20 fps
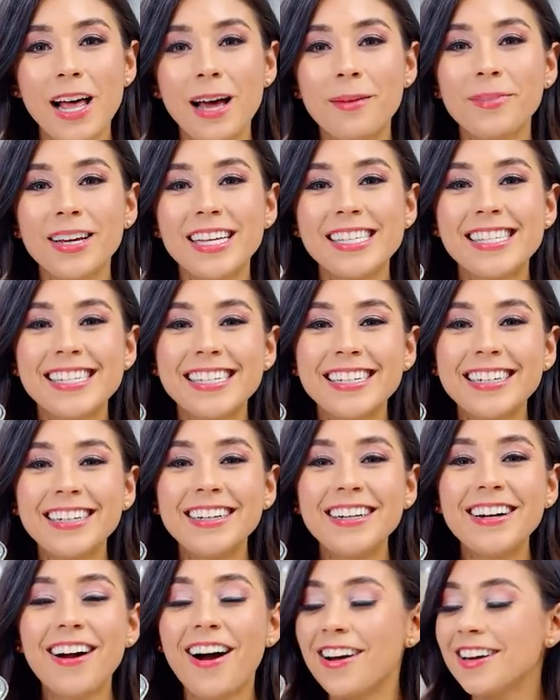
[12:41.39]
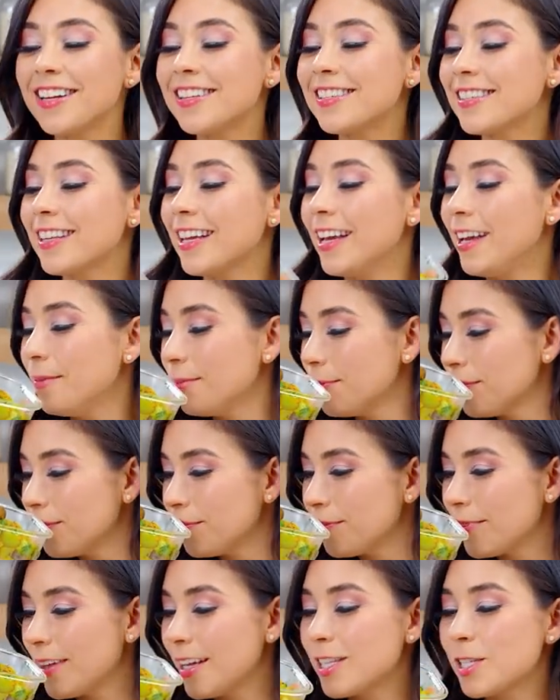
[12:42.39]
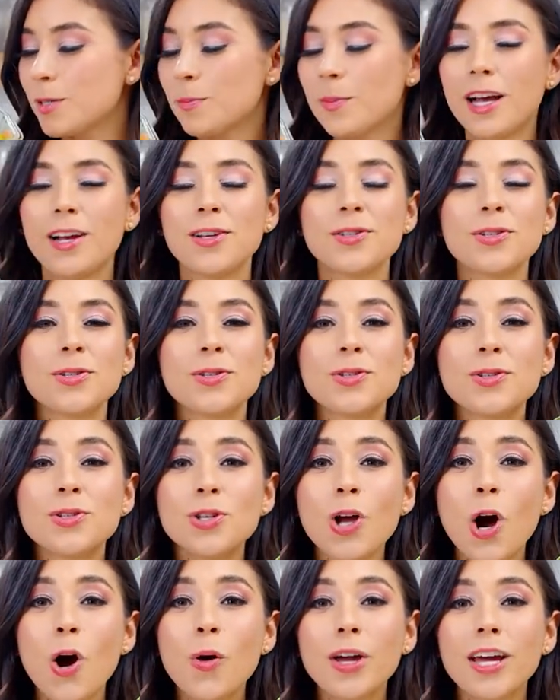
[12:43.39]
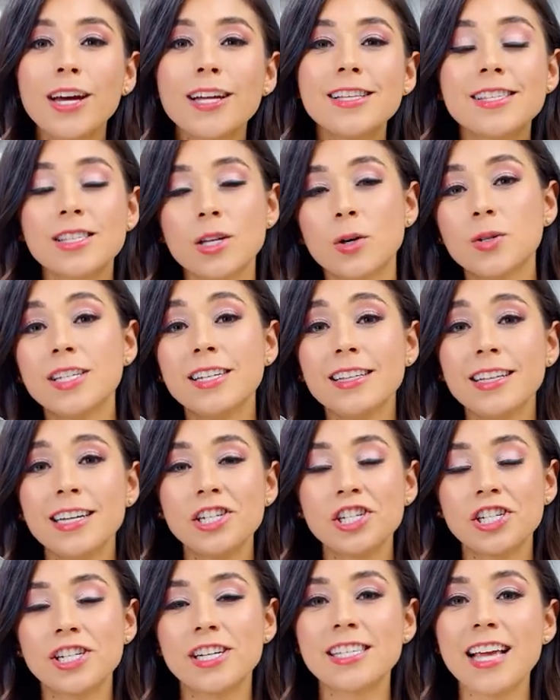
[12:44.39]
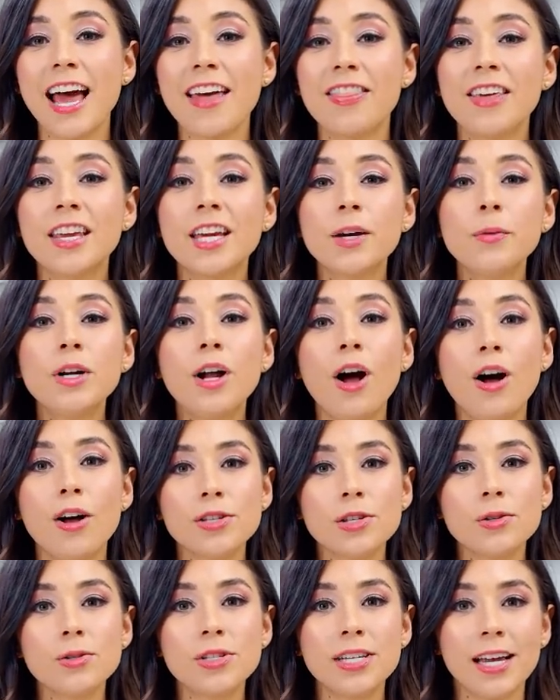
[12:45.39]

plant-based dinner. Honestly, it smells so good, so delicious. I think it would also